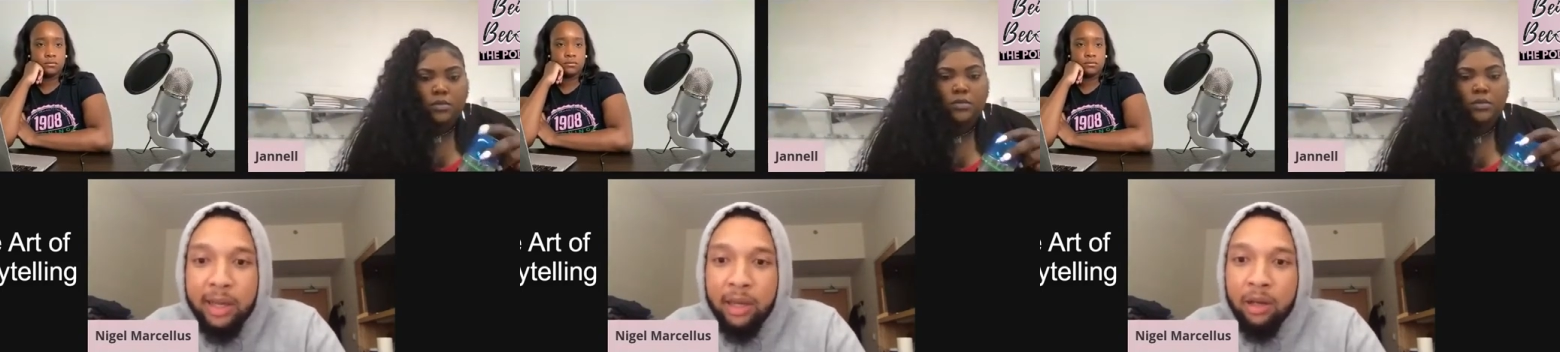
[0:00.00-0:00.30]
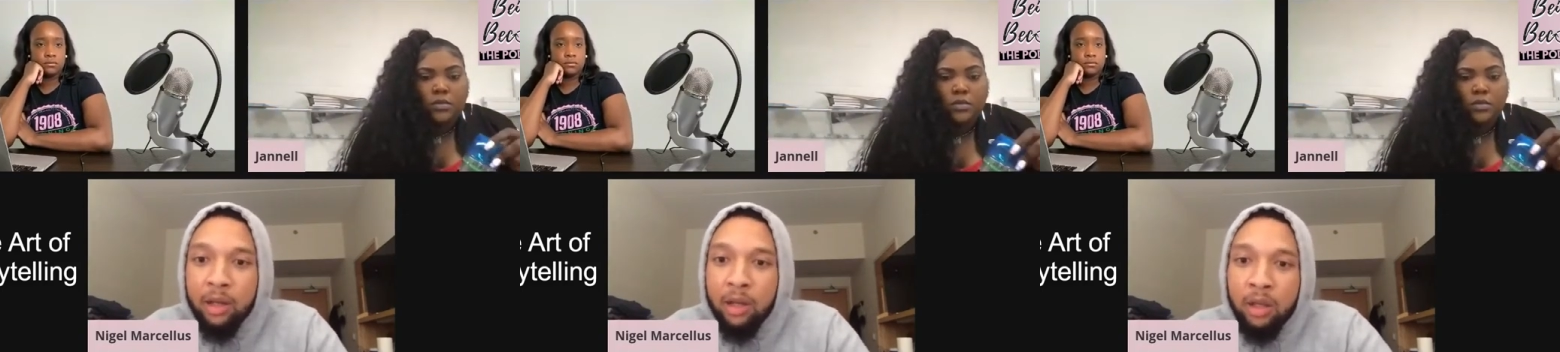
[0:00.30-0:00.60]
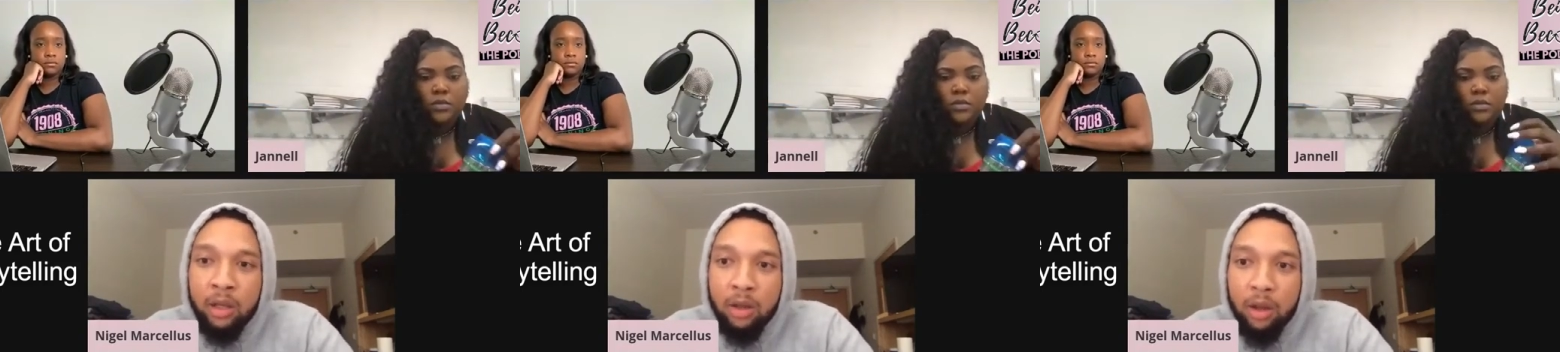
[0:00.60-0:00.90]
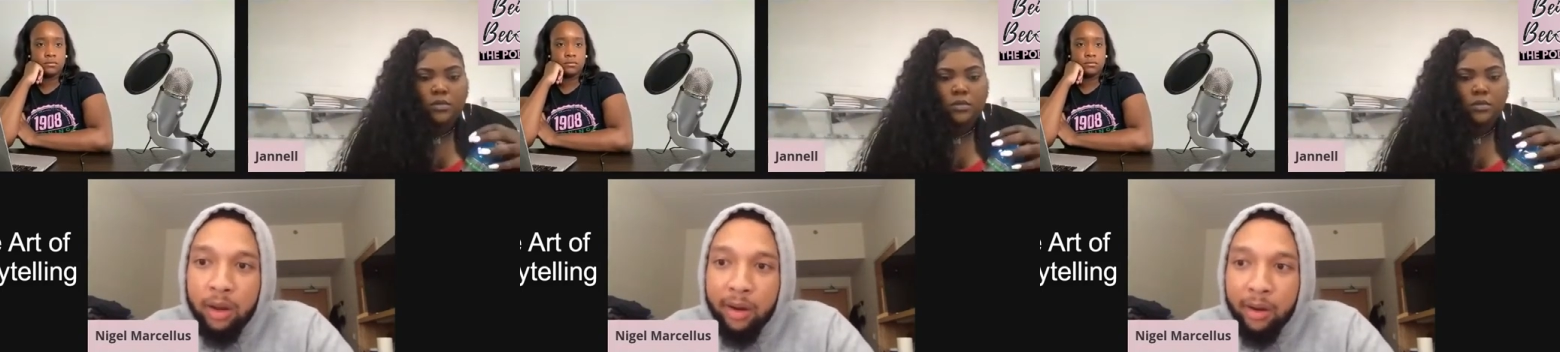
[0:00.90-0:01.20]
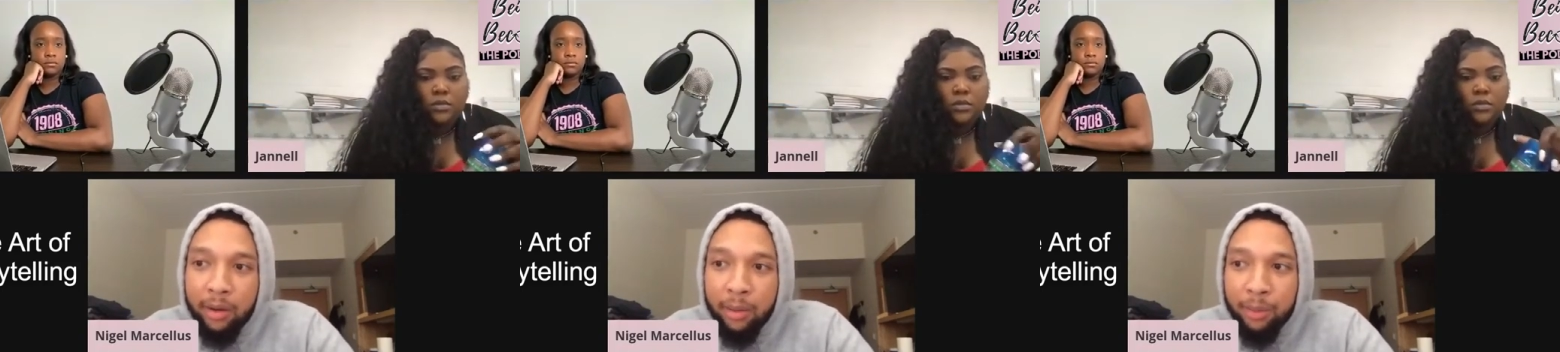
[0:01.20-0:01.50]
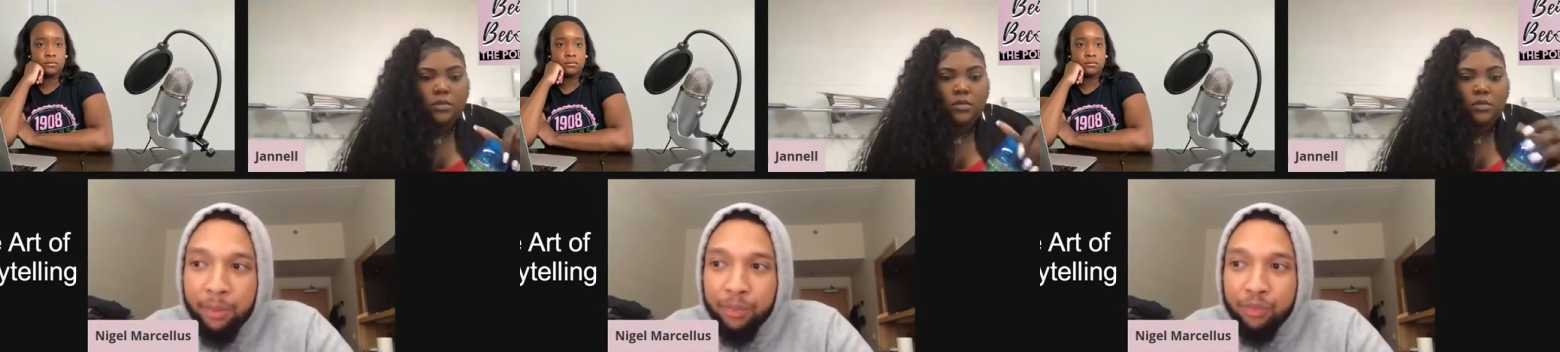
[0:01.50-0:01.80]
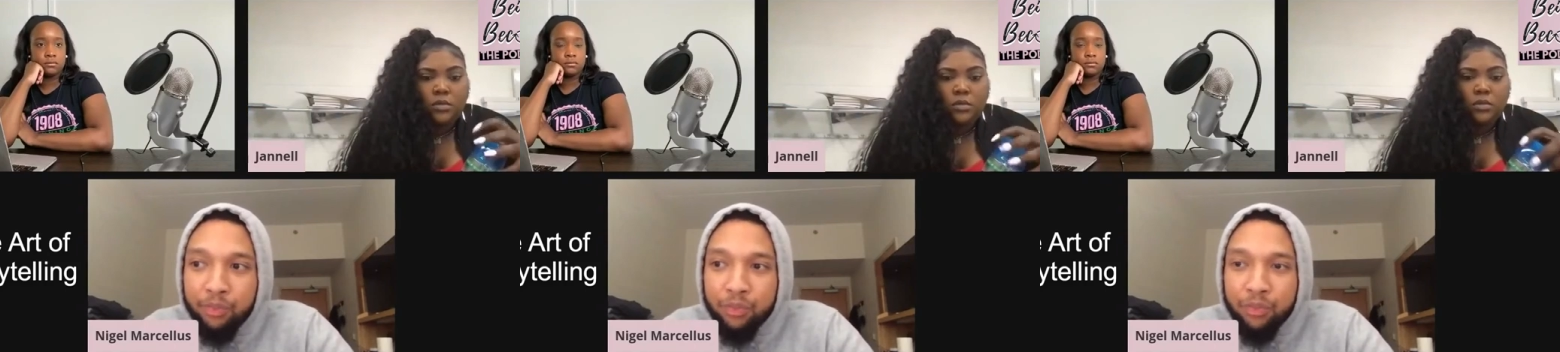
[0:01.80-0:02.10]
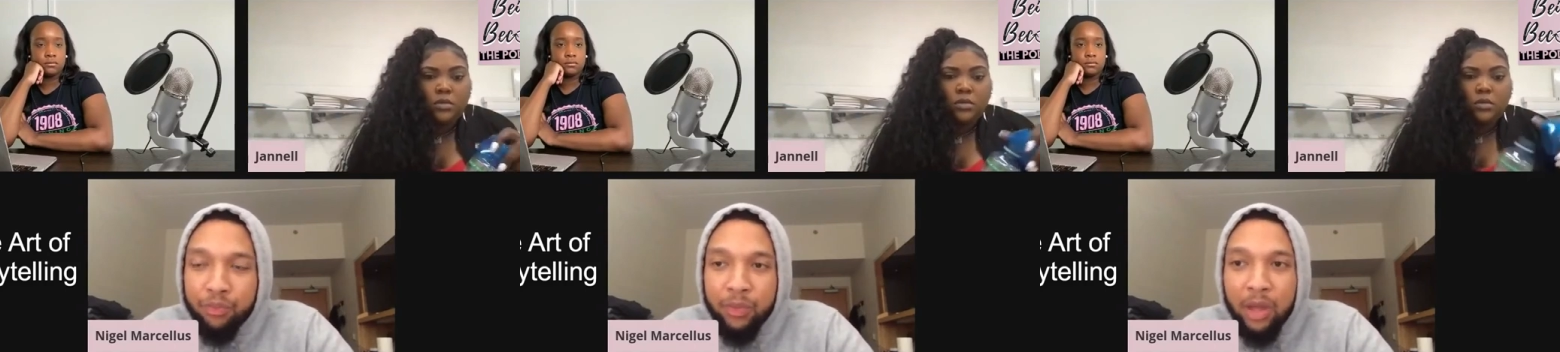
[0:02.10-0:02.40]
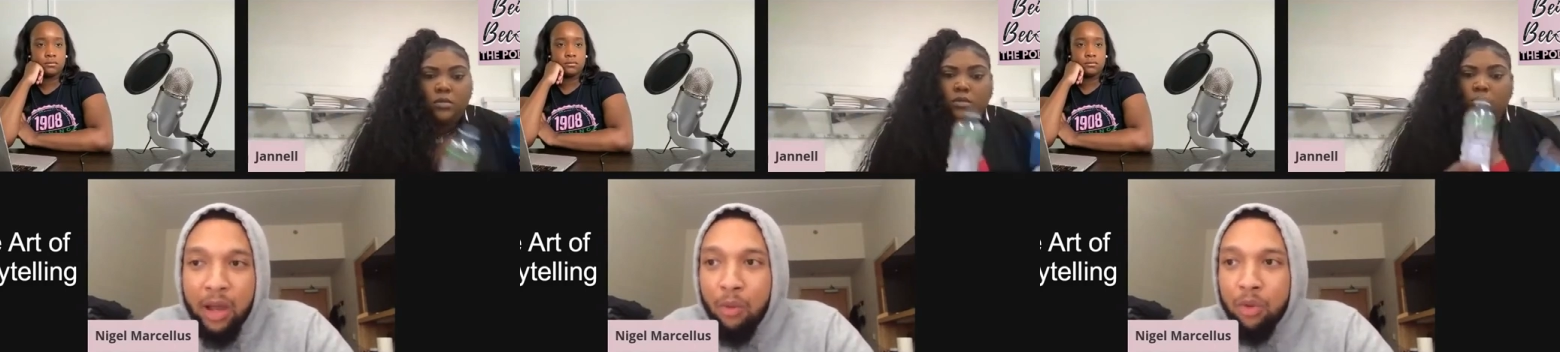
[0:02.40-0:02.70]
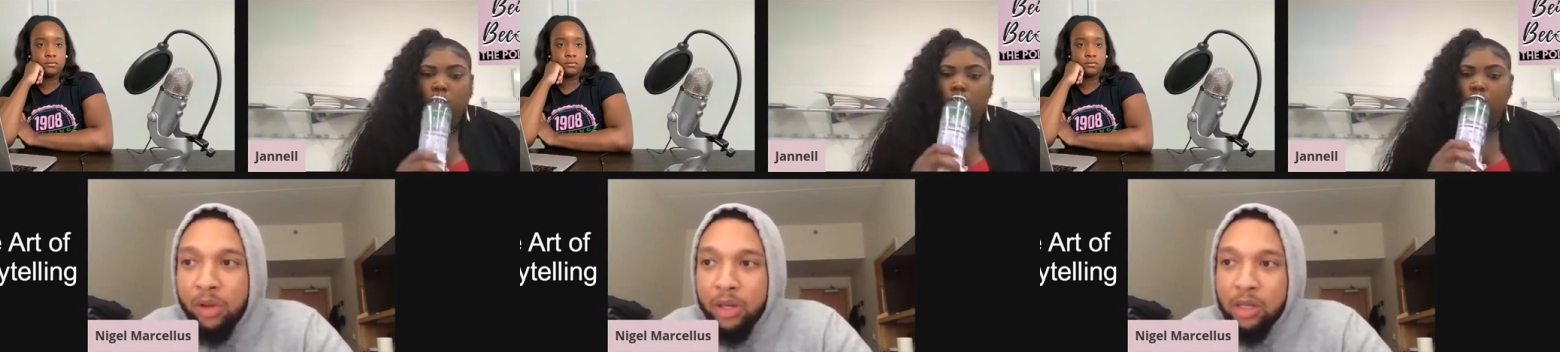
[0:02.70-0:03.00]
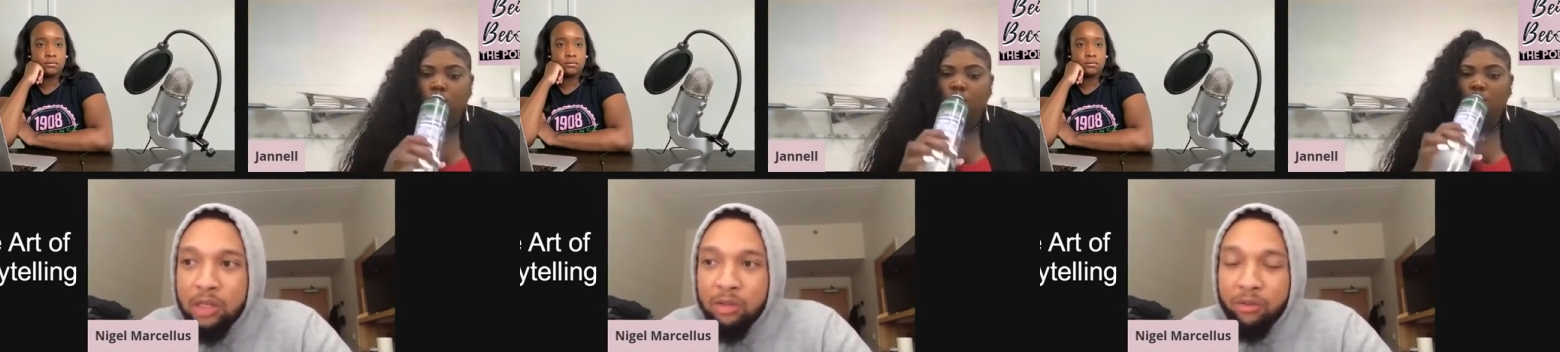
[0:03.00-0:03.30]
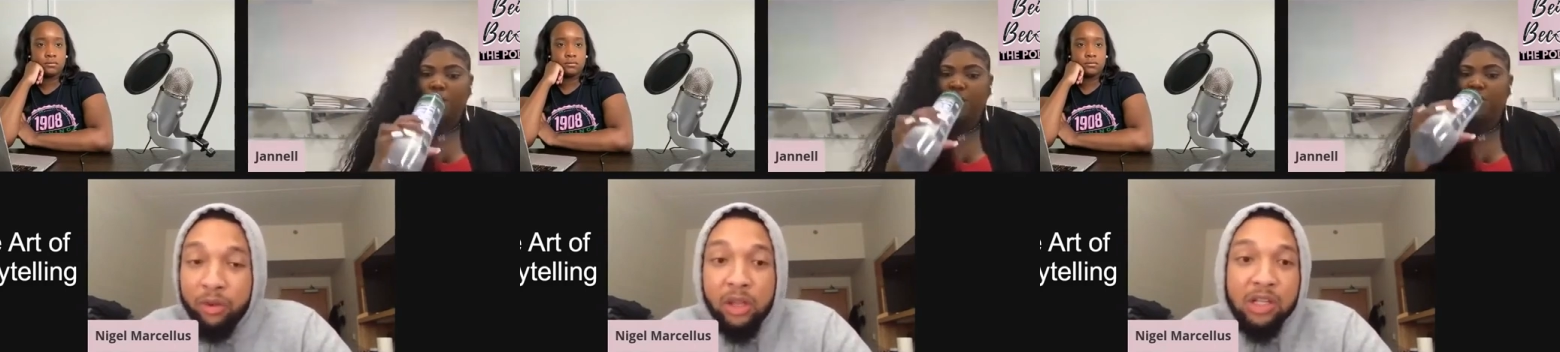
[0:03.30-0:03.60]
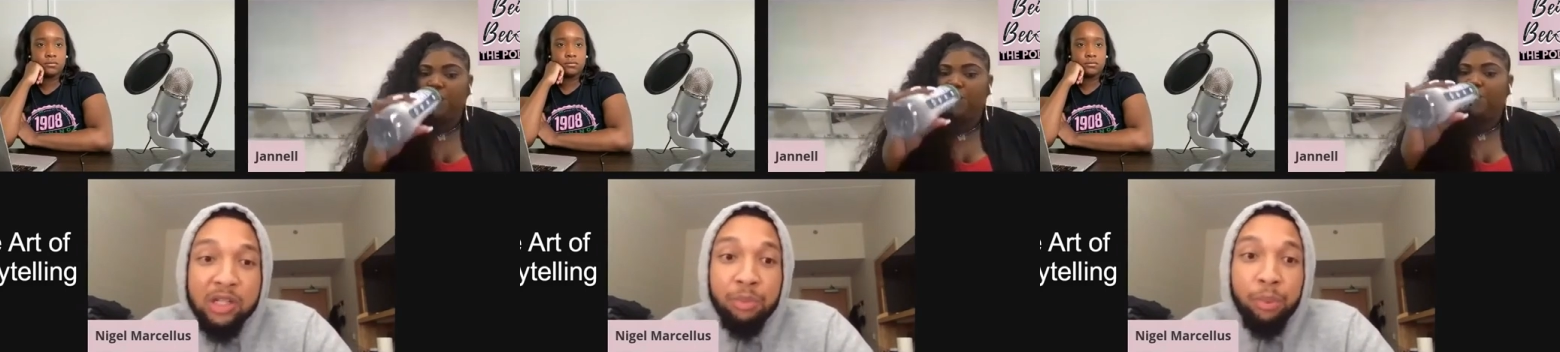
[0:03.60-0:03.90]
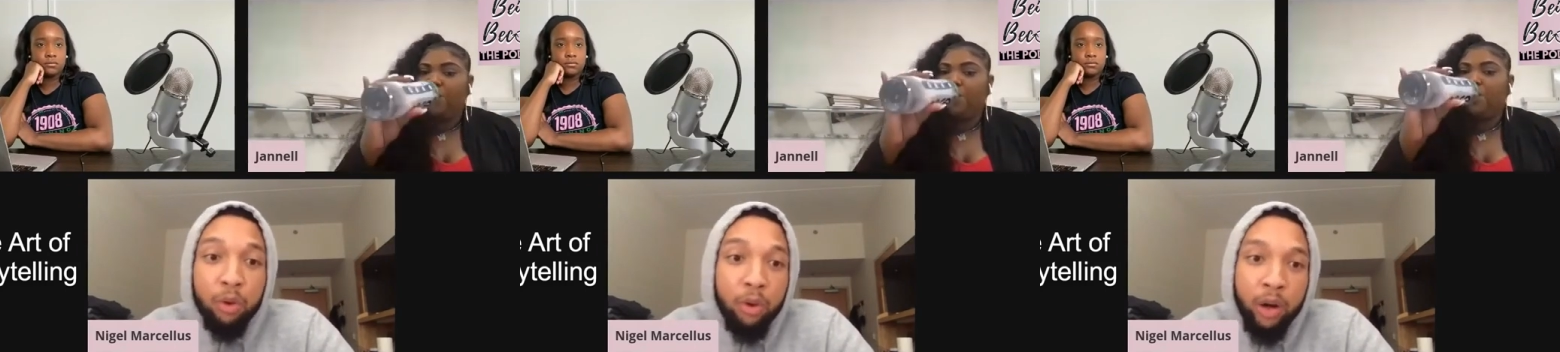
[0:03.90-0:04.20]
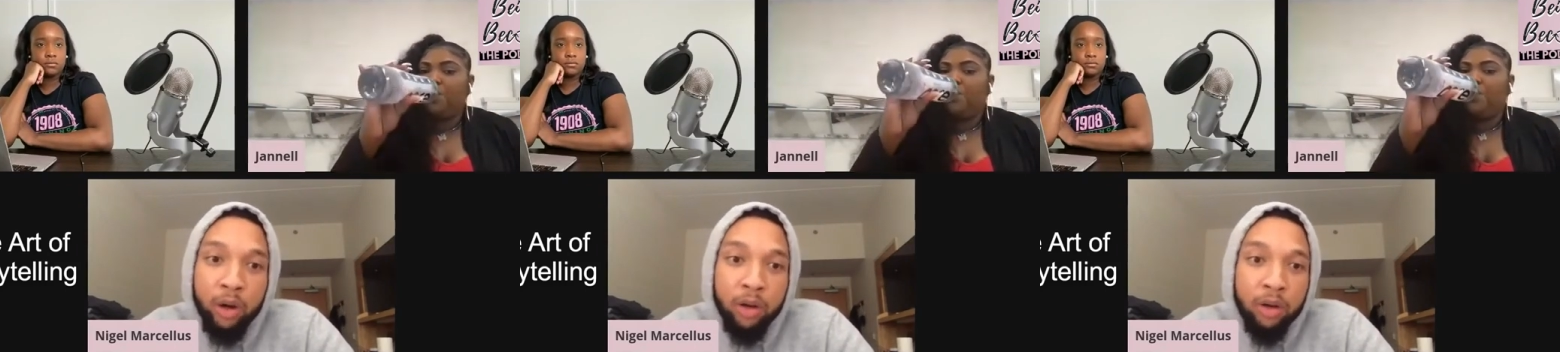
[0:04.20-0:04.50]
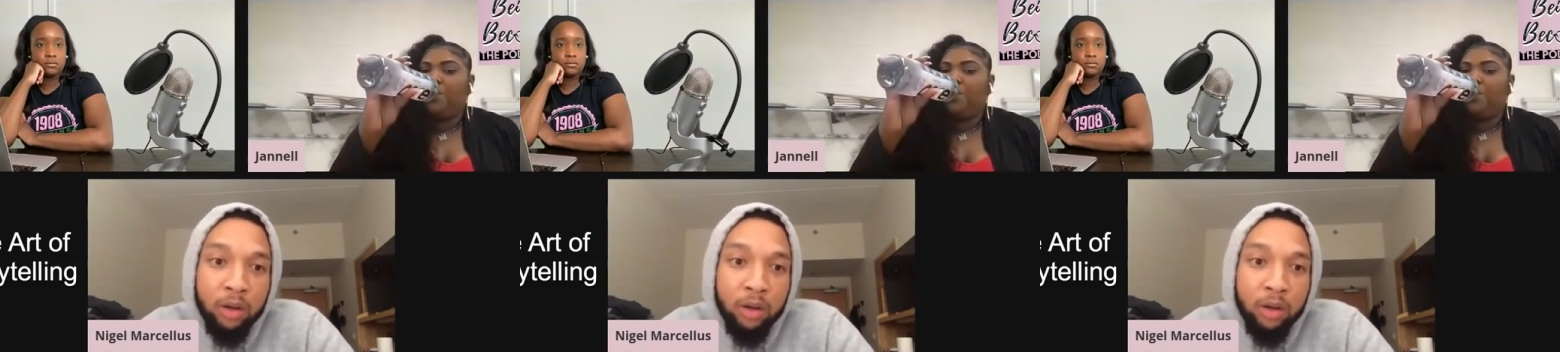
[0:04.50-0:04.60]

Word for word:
Speaker 1: hit, um, I was really just bored.